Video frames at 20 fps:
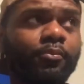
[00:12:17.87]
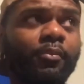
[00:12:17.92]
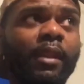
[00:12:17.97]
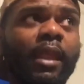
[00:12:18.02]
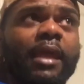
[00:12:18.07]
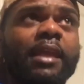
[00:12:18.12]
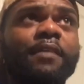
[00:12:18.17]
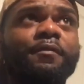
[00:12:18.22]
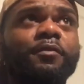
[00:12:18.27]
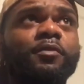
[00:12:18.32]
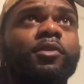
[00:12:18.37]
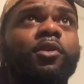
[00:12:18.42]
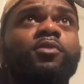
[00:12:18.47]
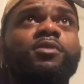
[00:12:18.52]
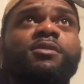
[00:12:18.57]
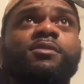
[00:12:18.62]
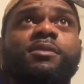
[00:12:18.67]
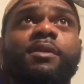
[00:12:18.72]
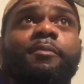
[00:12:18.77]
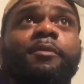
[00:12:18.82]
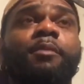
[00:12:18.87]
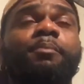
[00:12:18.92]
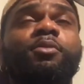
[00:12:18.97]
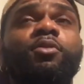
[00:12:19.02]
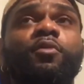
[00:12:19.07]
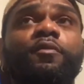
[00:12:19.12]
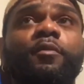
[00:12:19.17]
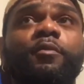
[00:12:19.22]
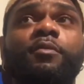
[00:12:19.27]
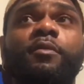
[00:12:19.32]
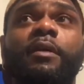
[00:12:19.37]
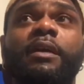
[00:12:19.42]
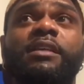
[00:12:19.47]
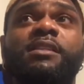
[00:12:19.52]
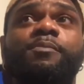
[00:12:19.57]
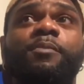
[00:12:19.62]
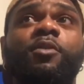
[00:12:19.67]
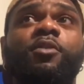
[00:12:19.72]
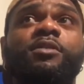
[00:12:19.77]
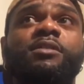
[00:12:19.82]
And if you notice, some of the beautiful
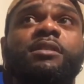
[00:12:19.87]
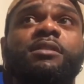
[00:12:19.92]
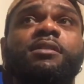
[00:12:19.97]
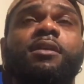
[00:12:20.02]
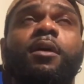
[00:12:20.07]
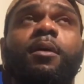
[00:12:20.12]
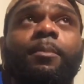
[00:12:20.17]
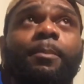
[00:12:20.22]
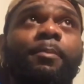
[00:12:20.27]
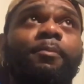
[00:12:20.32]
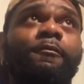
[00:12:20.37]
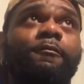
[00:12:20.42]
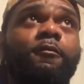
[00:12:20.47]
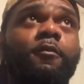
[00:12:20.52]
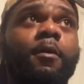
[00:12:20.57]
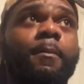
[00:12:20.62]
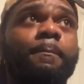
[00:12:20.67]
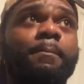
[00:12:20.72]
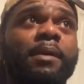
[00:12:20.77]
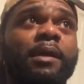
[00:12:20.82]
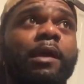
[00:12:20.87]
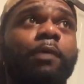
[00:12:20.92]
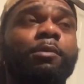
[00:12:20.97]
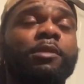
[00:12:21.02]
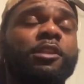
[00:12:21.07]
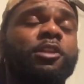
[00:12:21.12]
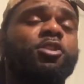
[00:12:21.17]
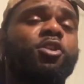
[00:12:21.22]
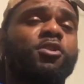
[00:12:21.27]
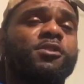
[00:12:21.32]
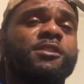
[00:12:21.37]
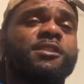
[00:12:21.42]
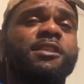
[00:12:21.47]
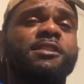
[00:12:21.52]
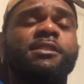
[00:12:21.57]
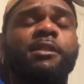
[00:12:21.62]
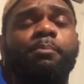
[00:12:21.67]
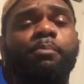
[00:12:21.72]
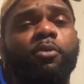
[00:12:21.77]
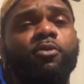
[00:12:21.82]
experiences come from being with a
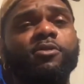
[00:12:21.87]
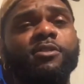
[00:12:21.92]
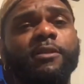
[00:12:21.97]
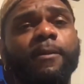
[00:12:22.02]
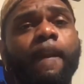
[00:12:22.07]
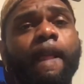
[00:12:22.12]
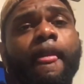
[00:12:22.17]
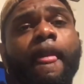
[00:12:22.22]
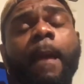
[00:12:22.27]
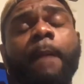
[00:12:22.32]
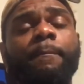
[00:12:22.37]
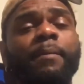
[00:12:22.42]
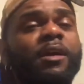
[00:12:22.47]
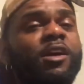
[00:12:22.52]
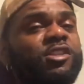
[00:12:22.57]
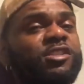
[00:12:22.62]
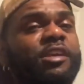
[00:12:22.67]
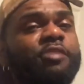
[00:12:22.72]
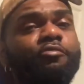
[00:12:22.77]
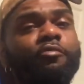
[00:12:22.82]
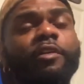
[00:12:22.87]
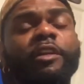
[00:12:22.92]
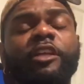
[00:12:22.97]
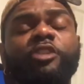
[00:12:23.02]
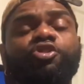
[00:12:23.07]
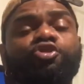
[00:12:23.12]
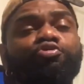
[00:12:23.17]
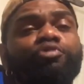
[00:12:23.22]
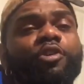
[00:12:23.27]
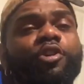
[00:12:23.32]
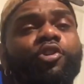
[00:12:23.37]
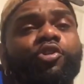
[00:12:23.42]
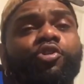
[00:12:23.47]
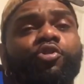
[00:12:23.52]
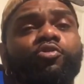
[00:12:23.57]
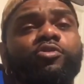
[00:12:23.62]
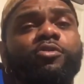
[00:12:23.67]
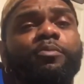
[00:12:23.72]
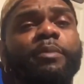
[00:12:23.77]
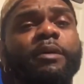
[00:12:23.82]
narcissistic person, because they really trigger you
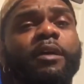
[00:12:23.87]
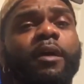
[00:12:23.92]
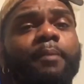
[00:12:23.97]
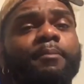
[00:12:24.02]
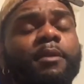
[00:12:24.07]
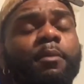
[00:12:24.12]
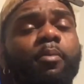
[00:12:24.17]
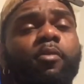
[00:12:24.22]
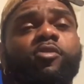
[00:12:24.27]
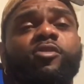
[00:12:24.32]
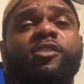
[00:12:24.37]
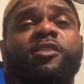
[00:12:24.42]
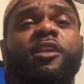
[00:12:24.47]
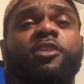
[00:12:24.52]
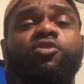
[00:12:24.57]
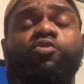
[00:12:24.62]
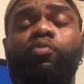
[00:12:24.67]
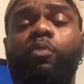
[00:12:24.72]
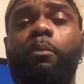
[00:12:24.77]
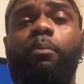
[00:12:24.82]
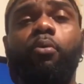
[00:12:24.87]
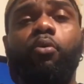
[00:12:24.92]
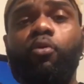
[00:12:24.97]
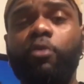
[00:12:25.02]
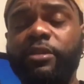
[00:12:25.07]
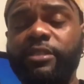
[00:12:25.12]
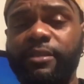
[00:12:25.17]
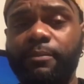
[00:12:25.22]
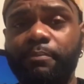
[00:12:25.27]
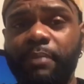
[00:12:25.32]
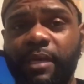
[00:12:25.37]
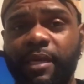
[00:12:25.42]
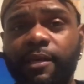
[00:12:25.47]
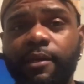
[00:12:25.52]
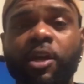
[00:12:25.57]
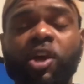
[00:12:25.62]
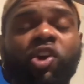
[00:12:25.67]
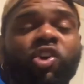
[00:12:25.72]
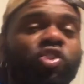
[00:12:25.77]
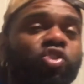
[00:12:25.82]
to become the person that you were born to be.
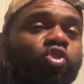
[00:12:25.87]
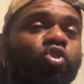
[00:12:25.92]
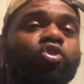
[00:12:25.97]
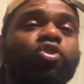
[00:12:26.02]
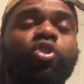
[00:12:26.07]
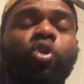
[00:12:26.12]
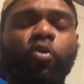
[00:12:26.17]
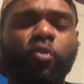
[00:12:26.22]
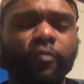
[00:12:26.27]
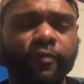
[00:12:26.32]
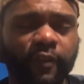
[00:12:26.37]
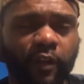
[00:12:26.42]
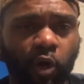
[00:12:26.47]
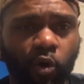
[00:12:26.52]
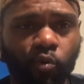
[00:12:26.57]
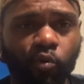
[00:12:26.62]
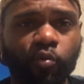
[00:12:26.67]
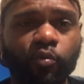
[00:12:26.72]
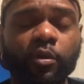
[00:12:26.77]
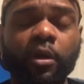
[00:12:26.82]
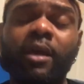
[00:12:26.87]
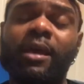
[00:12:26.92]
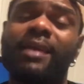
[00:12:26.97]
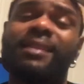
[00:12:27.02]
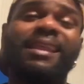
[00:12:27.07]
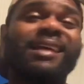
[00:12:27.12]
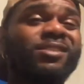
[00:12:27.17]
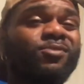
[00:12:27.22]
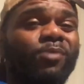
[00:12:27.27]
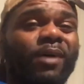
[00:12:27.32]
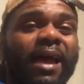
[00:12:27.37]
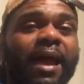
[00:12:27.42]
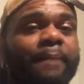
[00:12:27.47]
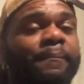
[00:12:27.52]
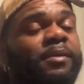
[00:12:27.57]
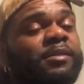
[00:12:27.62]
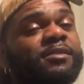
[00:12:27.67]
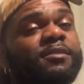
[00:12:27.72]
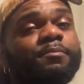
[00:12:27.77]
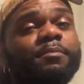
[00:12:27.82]
Your North Node. That's what
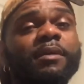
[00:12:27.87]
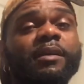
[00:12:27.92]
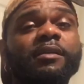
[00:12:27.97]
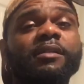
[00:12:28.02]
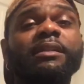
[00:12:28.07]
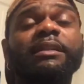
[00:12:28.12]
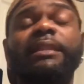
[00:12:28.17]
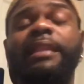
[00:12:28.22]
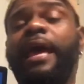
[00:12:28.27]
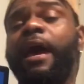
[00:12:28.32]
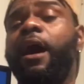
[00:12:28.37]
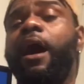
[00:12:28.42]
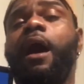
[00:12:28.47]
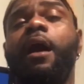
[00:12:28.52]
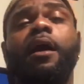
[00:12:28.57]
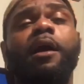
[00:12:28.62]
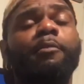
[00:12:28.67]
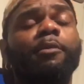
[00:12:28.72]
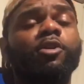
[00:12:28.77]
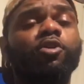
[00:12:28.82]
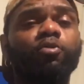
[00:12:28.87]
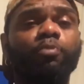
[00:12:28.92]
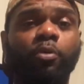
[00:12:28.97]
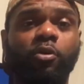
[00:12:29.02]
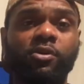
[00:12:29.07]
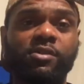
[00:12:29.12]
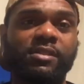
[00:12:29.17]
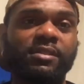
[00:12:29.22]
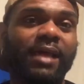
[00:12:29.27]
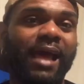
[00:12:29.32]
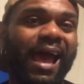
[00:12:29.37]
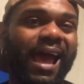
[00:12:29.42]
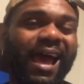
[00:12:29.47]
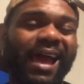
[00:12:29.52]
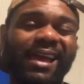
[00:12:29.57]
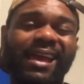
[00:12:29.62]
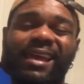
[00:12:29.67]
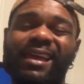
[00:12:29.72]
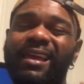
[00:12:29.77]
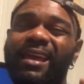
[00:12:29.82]
happened to me. Now I am a new person.
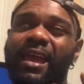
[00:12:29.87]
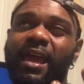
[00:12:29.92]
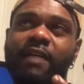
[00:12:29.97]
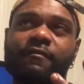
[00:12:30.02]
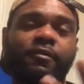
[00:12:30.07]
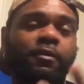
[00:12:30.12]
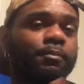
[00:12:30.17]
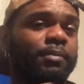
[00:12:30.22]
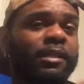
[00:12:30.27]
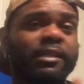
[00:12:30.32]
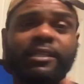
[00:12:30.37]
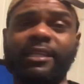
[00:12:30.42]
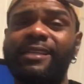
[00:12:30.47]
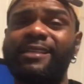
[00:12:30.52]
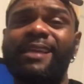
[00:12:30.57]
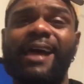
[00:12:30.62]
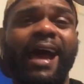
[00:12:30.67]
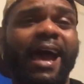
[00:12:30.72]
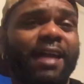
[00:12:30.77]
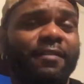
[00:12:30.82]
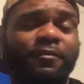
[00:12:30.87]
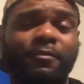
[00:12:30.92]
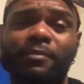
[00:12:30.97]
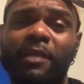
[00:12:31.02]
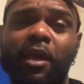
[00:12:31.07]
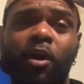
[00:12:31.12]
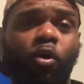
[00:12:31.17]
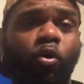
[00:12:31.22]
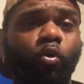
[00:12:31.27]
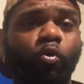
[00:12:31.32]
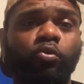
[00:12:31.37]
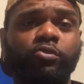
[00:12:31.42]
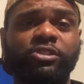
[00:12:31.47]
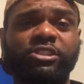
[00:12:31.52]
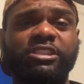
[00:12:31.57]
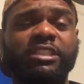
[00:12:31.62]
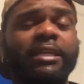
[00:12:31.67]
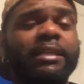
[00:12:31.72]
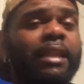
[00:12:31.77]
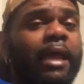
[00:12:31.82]
I have completely died from that old
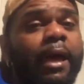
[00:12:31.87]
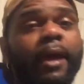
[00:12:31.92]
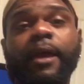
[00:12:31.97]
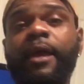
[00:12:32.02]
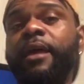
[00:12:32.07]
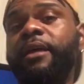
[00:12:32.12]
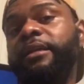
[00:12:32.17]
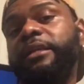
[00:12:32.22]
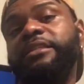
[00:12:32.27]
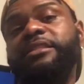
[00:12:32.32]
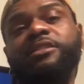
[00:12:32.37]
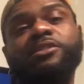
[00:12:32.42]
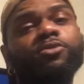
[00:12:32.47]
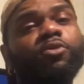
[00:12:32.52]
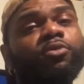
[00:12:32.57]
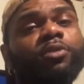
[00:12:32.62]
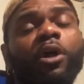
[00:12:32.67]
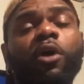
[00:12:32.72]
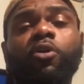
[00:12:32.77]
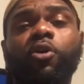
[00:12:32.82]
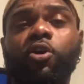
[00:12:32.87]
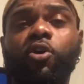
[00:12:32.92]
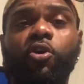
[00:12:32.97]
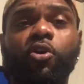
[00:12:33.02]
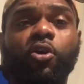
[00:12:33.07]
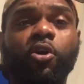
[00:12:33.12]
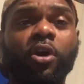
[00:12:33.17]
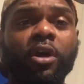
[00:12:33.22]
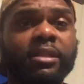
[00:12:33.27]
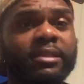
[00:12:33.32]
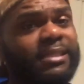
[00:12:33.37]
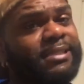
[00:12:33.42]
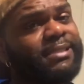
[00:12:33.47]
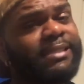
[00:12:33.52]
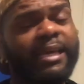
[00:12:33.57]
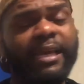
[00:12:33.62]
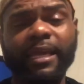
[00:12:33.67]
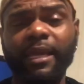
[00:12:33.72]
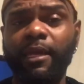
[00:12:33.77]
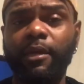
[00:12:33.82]
shit. Like, this is no longer the
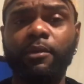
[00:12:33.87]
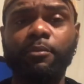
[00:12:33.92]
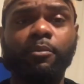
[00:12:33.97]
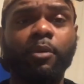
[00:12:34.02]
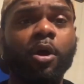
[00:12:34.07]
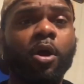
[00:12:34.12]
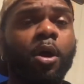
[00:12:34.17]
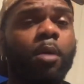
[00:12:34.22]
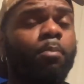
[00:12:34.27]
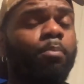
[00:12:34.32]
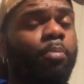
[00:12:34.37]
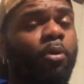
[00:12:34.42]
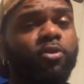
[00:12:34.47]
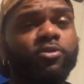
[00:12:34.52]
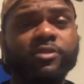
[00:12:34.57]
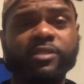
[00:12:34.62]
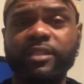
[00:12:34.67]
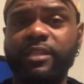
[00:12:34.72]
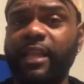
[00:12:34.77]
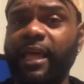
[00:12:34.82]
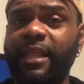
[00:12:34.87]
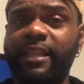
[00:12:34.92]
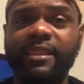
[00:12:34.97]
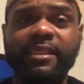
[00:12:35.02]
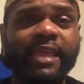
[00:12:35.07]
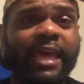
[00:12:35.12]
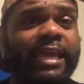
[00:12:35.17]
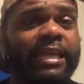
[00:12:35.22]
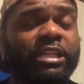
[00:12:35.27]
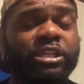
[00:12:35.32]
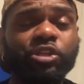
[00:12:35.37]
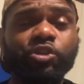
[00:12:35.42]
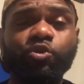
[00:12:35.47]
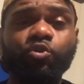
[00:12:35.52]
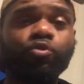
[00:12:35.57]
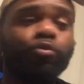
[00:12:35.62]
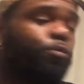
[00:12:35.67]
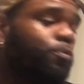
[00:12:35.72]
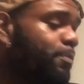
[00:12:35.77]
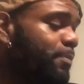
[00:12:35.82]
same person that they knew
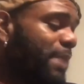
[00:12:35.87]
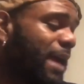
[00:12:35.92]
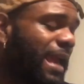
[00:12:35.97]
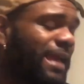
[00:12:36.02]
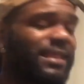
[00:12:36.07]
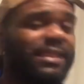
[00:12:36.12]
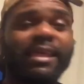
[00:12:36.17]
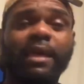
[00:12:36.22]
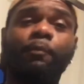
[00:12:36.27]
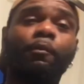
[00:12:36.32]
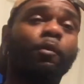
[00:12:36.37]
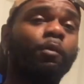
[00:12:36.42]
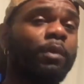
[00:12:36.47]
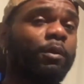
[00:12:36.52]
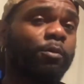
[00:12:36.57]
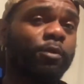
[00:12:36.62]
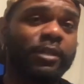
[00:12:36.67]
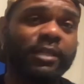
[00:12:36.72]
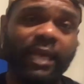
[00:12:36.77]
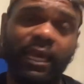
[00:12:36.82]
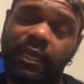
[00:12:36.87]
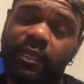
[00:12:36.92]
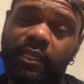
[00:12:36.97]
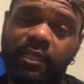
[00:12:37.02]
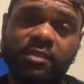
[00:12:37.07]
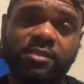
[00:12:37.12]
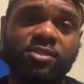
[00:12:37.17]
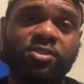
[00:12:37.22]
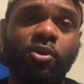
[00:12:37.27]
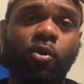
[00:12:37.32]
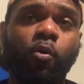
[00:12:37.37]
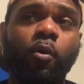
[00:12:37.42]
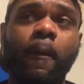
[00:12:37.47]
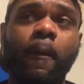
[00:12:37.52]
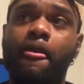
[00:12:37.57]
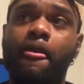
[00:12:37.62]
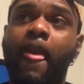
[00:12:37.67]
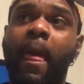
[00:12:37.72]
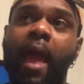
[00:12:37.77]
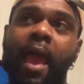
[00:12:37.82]
back then when we were dating. So
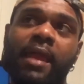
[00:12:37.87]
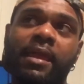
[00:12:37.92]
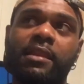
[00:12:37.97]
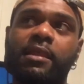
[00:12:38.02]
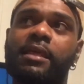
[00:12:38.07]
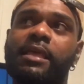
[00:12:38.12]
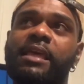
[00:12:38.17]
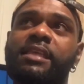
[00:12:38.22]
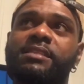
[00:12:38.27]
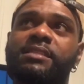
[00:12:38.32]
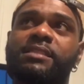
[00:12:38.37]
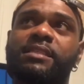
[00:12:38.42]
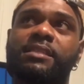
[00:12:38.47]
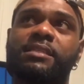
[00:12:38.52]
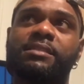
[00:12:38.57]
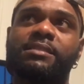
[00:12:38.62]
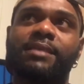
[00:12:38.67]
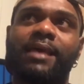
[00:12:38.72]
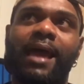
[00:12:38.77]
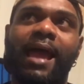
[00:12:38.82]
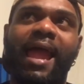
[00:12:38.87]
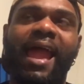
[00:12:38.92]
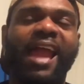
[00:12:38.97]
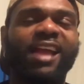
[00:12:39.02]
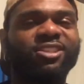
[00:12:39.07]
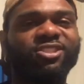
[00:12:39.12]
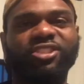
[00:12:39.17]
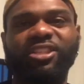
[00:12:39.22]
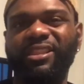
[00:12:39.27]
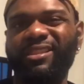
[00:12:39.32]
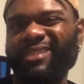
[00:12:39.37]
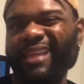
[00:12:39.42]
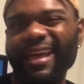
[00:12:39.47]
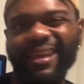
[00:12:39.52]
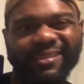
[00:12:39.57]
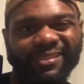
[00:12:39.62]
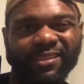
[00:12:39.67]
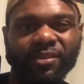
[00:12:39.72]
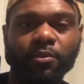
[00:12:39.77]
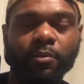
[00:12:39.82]
in an instance, I actually
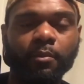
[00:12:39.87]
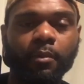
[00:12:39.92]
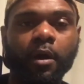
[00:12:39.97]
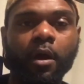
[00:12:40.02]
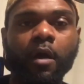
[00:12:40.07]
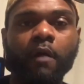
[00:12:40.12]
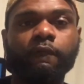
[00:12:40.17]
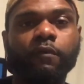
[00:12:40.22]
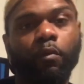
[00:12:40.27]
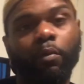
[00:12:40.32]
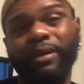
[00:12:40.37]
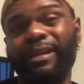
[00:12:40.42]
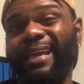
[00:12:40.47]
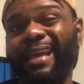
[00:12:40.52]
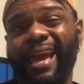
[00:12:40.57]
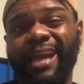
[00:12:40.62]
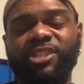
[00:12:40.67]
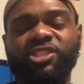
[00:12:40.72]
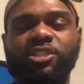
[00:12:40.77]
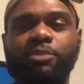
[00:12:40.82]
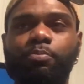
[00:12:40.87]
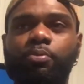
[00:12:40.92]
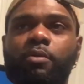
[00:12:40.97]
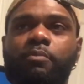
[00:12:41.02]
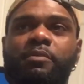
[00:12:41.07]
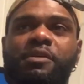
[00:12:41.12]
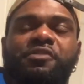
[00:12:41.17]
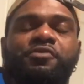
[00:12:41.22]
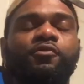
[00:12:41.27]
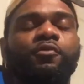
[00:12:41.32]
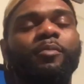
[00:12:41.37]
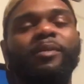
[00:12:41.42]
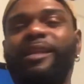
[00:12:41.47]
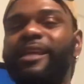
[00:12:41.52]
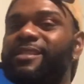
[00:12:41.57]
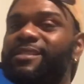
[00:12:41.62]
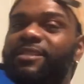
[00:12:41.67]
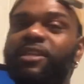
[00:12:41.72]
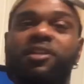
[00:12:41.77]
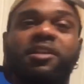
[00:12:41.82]
thank them for what they actually put me through. But that
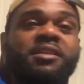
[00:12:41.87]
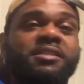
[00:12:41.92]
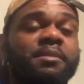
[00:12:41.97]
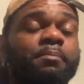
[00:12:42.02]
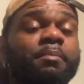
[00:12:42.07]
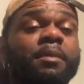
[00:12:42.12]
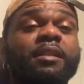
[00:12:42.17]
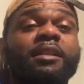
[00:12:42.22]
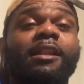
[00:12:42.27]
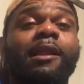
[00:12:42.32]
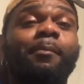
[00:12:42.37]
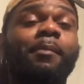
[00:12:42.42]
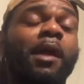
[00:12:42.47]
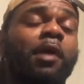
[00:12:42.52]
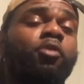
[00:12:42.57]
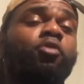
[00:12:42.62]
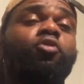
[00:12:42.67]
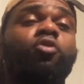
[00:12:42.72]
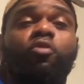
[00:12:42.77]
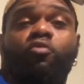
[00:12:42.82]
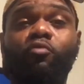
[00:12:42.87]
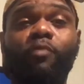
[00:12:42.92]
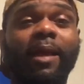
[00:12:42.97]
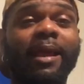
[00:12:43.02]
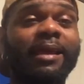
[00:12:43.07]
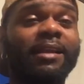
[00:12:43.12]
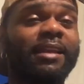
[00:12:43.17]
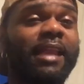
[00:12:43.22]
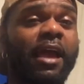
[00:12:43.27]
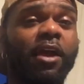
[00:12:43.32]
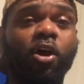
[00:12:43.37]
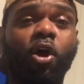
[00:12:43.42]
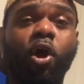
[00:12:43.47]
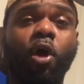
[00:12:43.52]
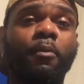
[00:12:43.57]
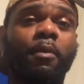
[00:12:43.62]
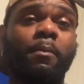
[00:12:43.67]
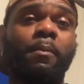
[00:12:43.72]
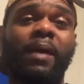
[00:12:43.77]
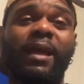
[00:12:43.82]
still doesn't mean that I'm not going to rain that
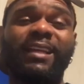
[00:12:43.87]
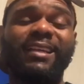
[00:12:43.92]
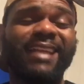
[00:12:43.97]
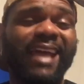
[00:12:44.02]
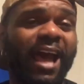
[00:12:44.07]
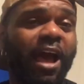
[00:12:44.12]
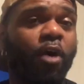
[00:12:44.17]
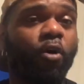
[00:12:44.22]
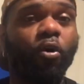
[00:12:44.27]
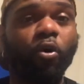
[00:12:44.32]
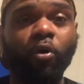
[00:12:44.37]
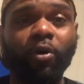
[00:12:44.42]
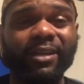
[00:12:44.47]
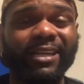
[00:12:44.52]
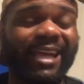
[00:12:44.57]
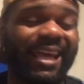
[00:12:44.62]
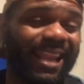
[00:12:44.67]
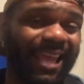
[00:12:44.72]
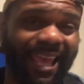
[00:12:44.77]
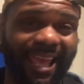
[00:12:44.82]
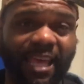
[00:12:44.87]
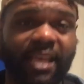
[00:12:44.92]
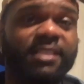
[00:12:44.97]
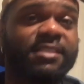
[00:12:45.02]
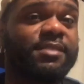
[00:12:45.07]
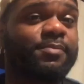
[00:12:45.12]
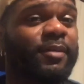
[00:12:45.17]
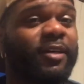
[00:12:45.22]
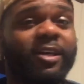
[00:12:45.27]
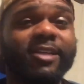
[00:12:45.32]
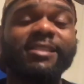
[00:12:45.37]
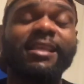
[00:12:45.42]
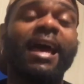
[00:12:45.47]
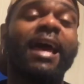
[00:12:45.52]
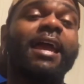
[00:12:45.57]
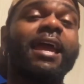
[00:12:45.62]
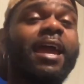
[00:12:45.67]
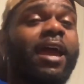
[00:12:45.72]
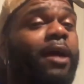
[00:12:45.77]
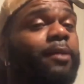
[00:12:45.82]
karma back down on that ass, because I
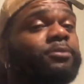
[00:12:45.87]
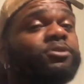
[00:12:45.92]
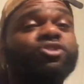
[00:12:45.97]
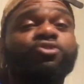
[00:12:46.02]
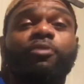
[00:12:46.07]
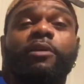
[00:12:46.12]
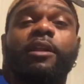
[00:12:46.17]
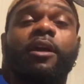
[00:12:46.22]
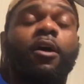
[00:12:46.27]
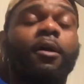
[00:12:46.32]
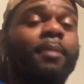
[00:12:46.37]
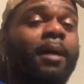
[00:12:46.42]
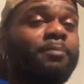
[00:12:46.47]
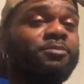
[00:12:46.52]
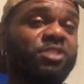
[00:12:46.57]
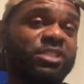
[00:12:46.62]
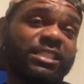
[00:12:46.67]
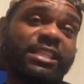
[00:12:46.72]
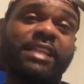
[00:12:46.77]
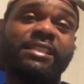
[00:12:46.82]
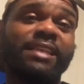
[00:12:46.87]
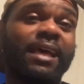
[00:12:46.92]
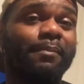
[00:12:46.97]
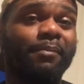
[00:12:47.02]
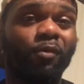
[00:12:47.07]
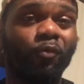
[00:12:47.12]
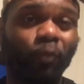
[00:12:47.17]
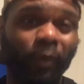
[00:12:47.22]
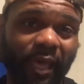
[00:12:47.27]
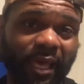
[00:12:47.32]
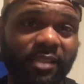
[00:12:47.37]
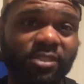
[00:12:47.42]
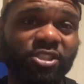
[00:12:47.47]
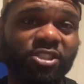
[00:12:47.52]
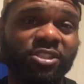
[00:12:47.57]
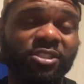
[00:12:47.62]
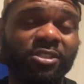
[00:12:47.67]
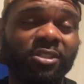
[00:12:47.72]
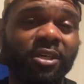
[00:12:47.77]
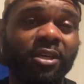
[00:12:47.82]
am, straight up. I'm just that type of witch.
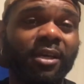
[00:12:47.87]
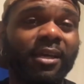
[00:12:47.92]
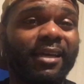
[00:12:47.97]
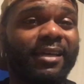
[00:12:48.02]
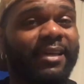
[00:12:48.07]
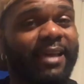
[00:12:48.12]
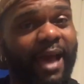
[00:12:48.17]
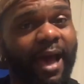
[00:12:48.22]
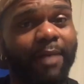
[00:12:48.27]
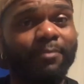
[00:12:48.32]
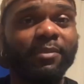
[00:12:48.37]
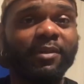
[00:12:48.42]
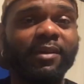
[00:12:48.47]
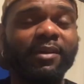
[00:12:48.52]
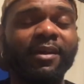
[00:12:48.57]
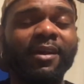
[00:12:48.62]
Got me?